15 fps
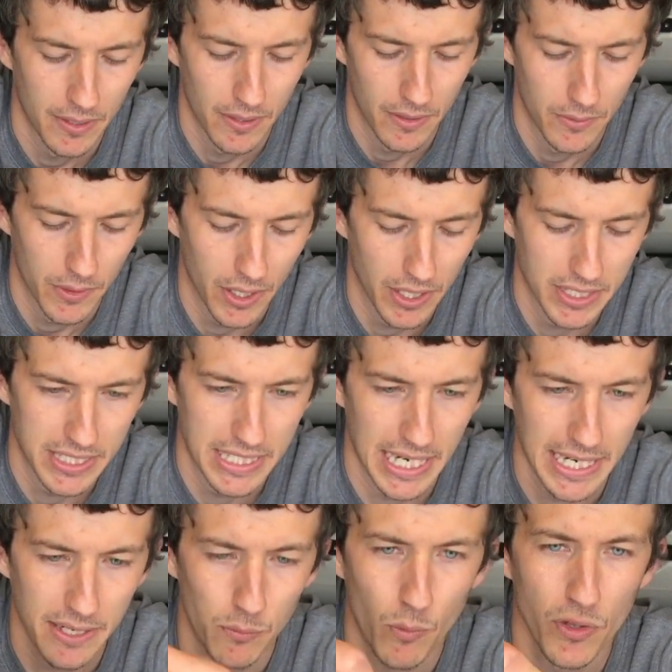I'm going to
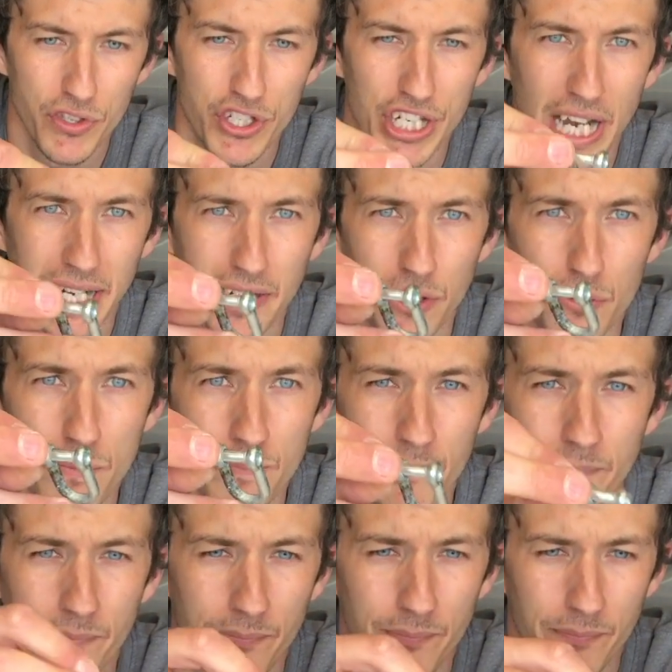take one shackle
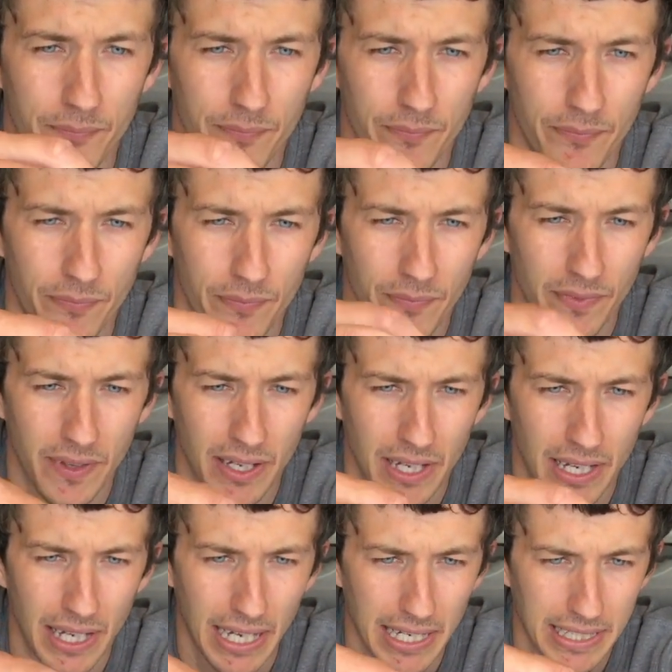
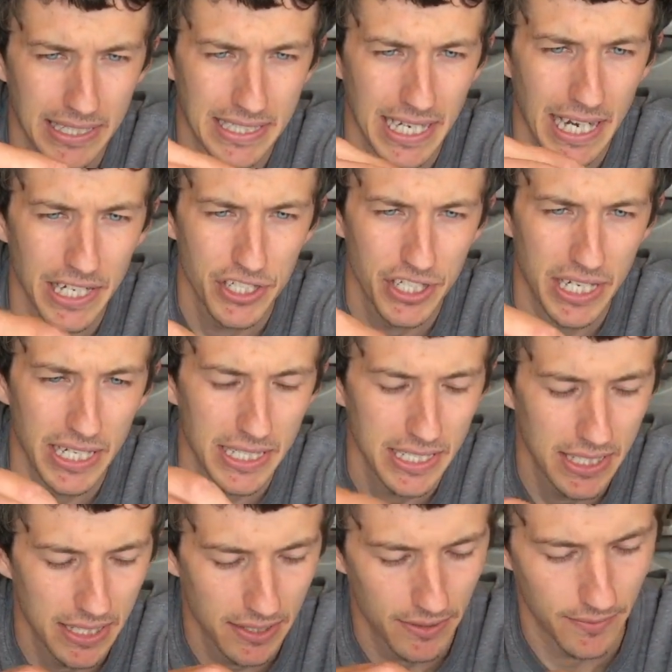and attach this